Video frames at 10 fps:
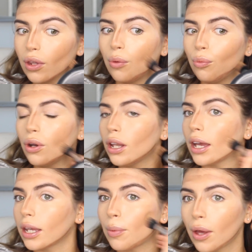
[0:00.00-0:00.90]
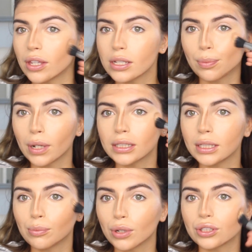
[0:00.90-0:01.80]
And what I like about these
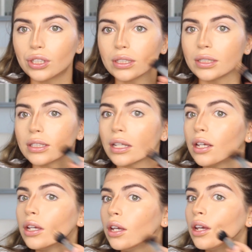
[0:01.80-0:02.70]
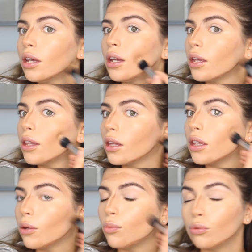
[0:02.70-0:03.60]
blending brushes is that,
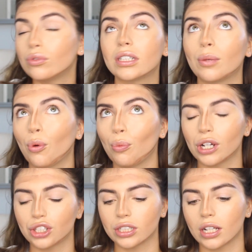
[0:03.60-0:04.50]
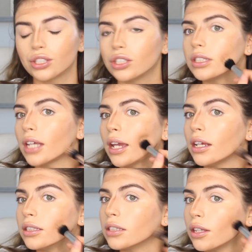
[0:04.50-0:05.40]
well, stipple brushes I should
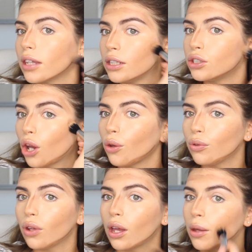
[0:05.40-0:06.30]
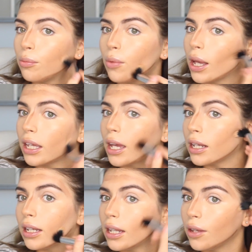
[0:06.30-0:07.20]
say, is that they don't
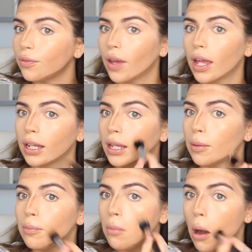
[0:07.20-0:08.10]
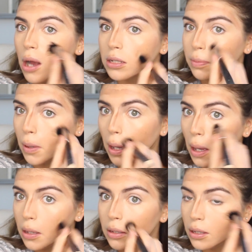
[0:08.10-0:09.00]
again leave any marks,
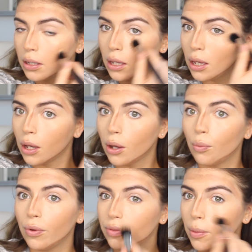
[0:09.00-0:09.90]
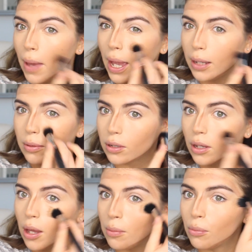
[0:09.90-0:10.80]
but with the paint
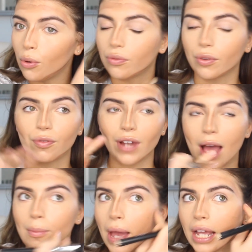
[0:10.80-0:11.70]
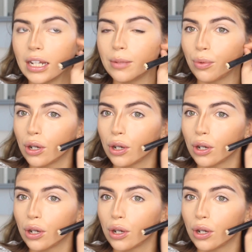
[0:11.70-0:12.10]
and more of the flat painted